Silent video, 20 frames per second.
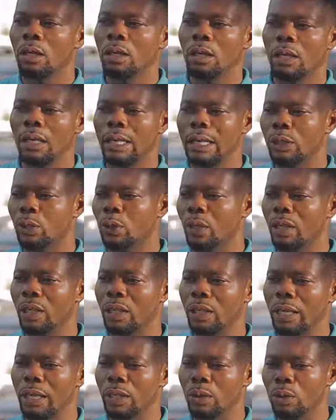Yeah,
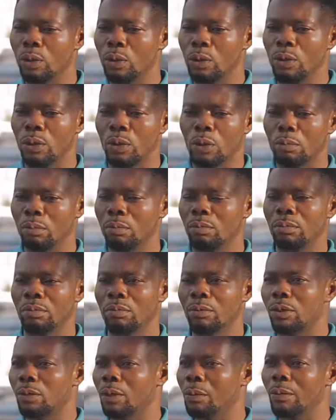actually, I know some
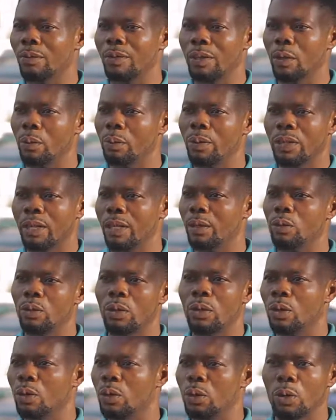of the law, but I do
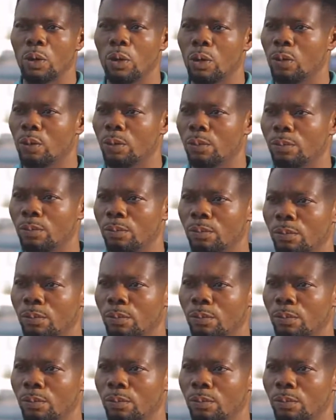not know Don.